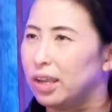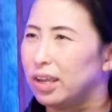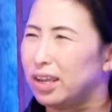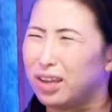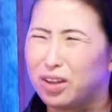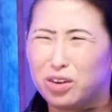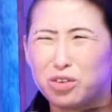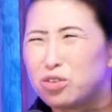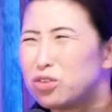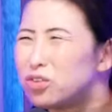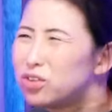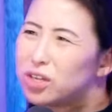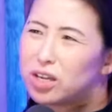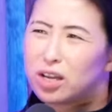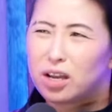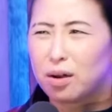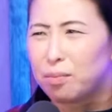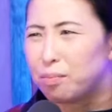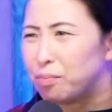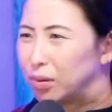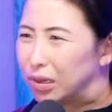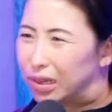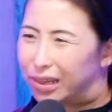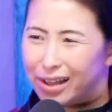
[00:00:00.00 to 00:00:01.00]
interesting,
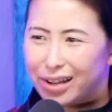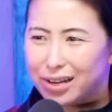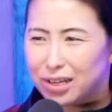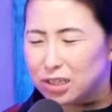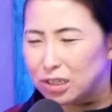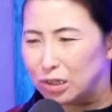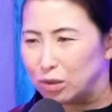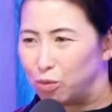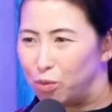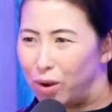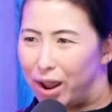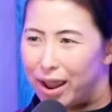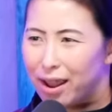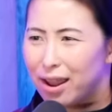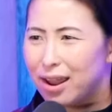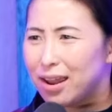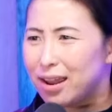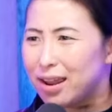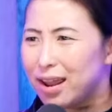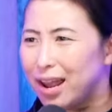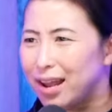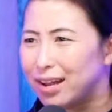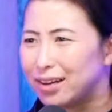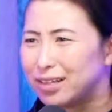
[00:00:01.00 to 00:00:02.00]
complex
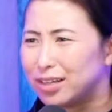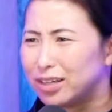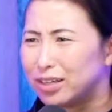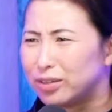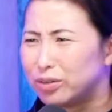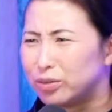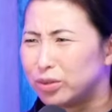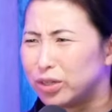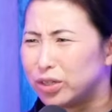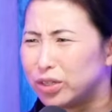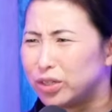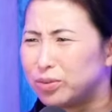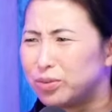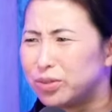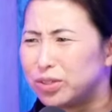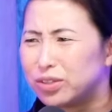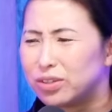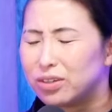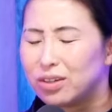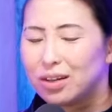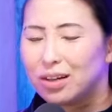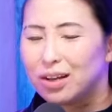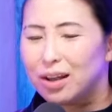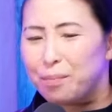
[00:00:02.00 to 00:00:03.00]
way, and she
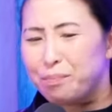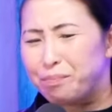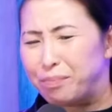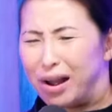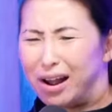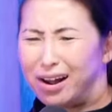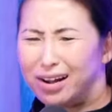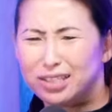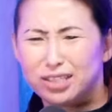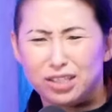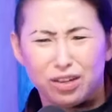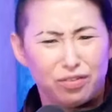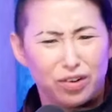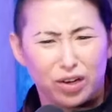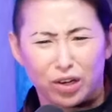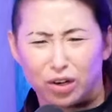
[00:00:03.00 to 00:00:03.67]
was passive